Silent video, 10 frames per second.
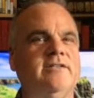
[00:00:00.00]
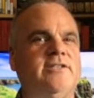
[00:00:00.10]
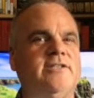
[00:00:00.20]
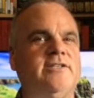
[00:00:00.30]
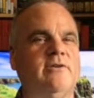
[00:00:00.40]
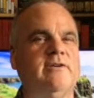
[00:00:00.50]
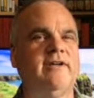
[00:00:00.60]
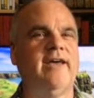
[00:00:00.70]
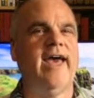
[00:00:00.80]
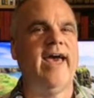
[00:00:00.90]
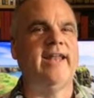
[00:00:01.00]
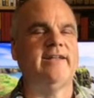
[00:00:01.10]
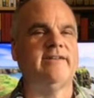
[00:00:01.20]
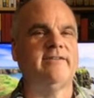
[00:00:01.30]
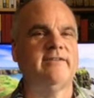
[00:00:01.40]
don't
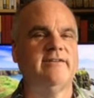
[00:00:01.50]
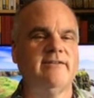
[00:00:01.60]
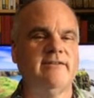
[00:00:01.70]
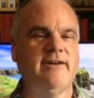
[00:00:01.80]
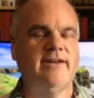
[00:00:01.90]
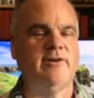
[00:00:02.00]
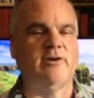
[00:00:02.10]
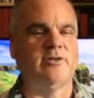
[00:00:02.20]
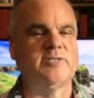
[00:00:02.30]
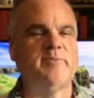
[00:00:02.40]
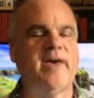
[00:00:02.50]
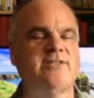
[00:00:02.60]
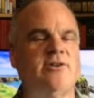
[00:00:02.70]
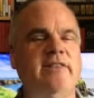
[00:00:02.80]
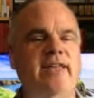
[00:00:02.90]
edit, or just pass
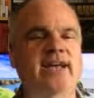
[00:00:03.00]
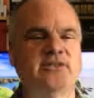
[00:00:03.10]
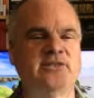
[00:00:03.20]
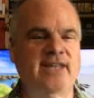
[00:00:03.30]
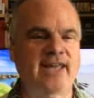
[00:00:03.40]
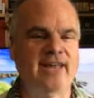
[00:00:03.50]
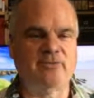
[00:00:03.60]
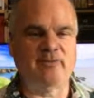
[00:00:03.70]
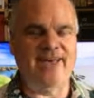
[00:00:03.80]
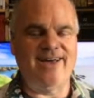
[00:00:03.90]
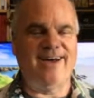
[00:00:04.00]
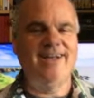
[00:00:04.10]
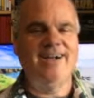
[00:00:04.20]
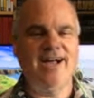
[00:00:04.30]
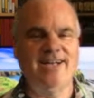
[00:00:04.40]
on the answers they get from AI
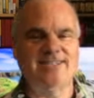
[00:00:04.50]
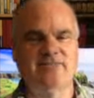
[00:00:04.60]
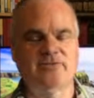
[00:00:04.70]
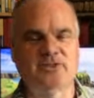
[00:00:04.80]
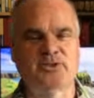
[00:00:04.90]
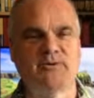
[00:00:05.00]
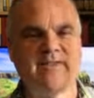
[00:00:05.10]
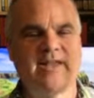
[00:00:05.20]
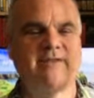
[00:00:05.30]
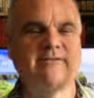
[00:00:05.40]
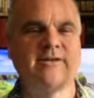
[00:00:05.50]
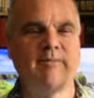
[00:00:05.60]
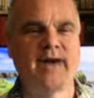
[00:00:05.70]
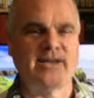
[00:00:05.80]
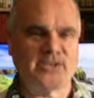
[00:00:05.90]
as if they're true, right? They don't go
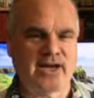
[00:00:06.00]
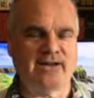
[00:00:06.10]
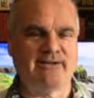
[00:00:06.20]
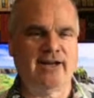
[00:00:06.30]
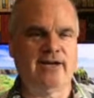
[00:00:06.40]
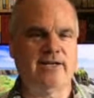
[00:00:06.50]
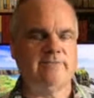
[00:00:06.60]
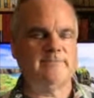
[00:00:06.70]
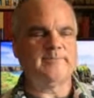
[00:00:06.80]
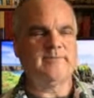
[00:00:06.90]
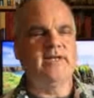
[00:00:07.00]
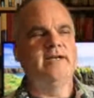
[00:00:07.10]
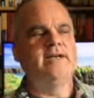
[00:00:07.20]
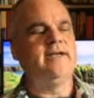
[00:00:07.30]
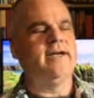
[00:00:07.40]
back and check it or edit it.
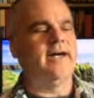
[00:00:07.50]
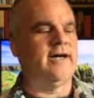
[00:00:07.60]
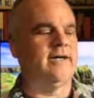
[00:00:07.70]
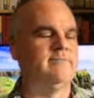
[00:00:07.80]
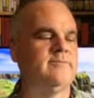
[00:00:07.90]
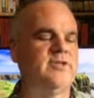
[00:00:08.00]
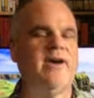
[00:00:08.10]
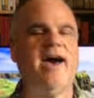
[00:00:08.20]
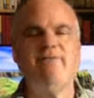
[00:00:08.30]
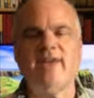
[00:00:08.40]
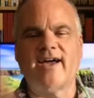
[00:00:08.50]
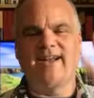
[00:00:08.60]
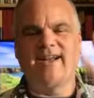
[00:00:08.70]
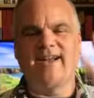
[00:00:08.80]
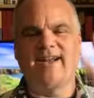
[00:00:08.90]
So you have that kind of
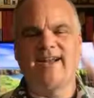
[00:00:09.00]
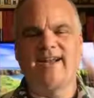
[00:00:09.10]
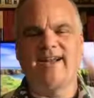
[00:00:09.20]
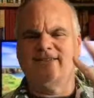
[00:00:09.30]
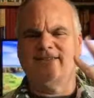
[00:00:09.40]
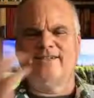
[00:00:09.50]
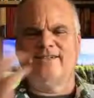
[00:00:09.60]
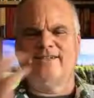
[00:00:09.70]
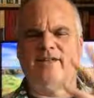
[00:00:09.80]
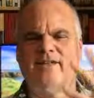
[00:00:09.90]
disconnect, like